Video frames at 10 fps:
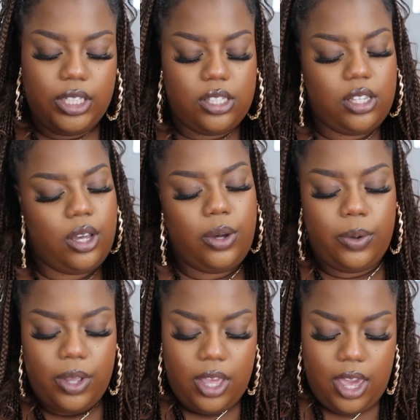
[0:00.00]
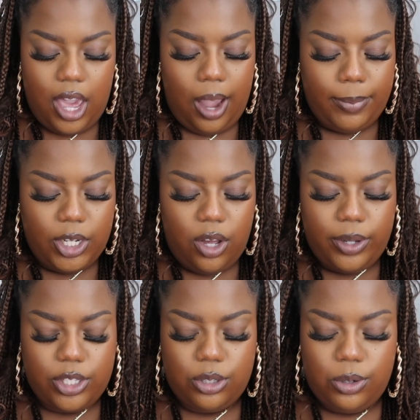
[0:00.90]
So I'm gonna go
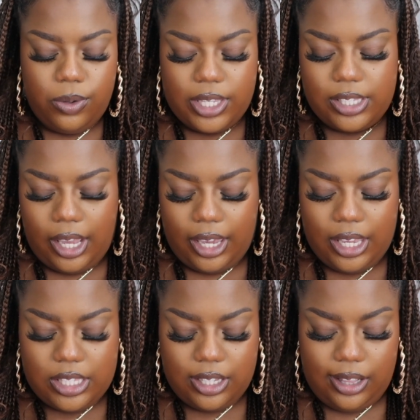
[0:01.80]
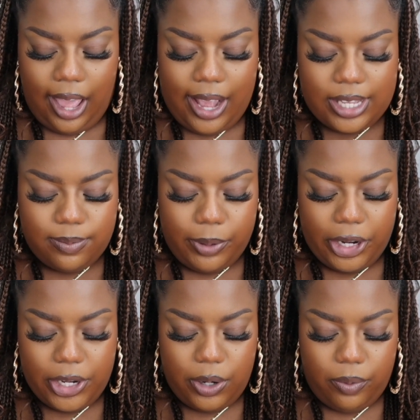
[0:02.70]
into the second to last
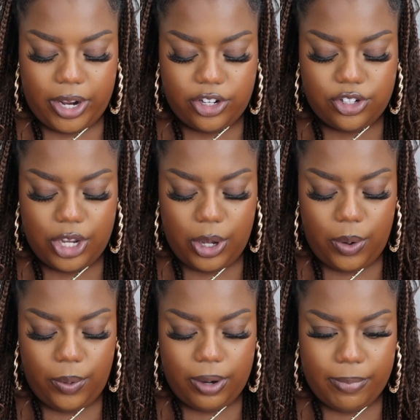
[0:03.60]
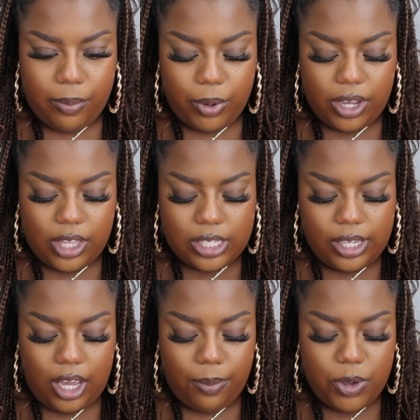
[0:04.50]
burgundy reddish tone. I'm gonna bring this
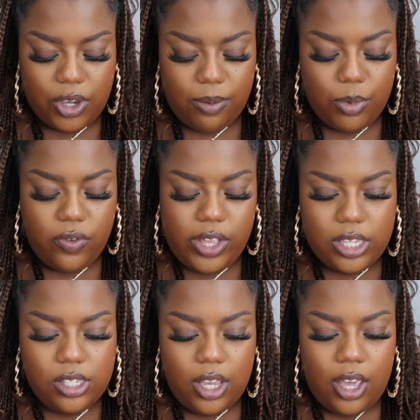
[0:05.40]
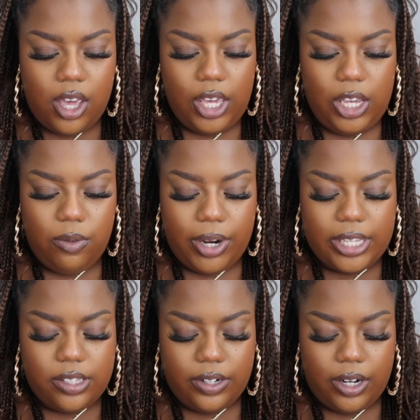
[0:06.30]
up. You can move this
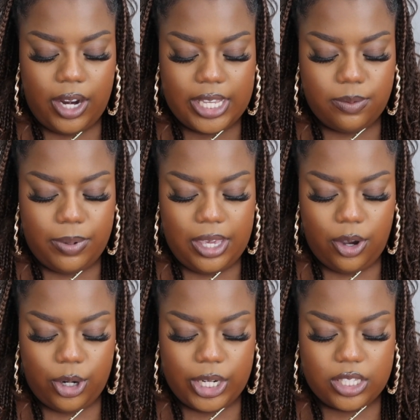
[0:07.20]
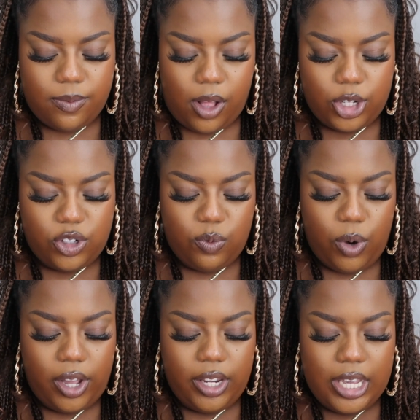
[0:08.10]
eraser as big or as small as you
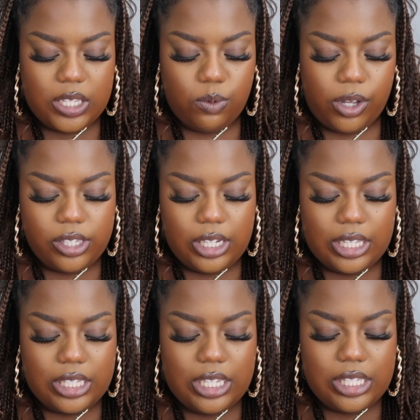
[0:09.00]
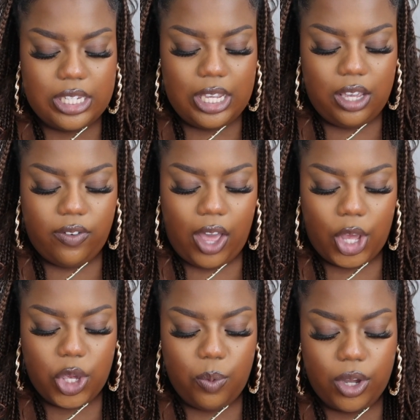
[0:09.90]
want it, as well as the intensity of how
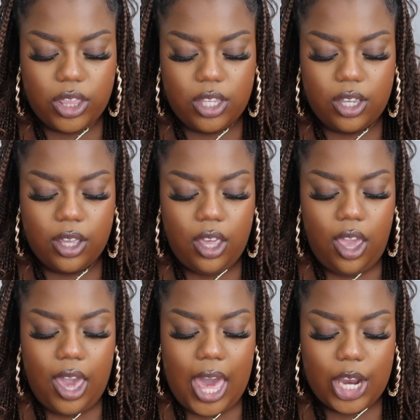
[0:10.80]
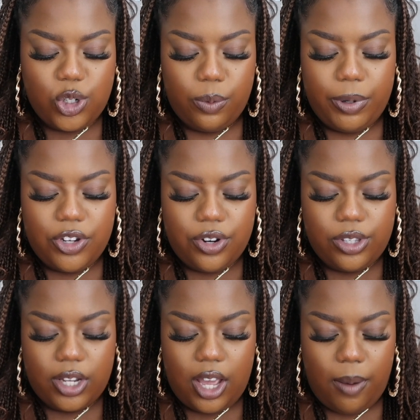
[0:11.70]
you want the actual picture
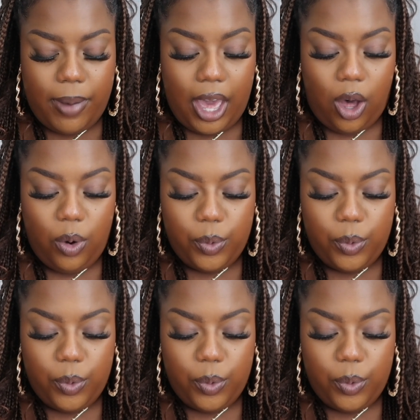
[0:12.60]
to come out